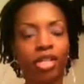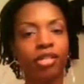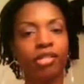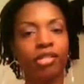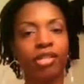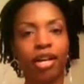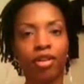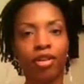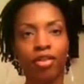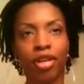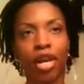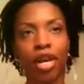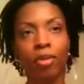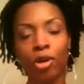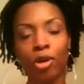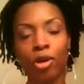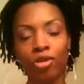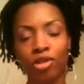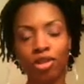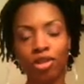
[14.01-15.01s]
a style that
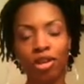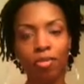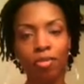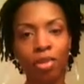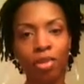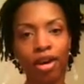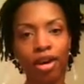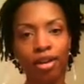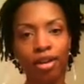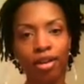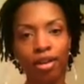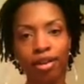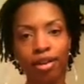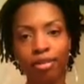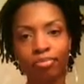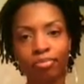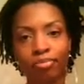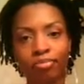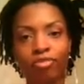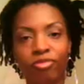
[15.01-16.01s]
I posted on my
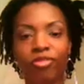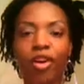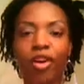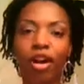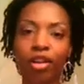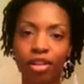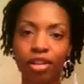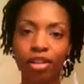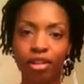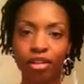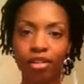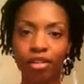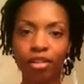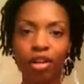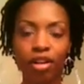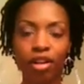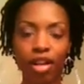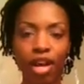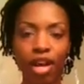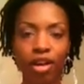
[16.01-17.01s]

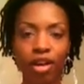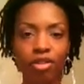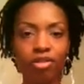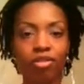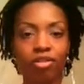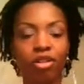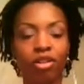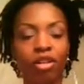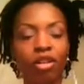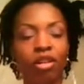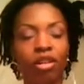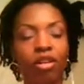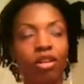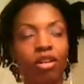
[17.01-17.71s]
Focky account.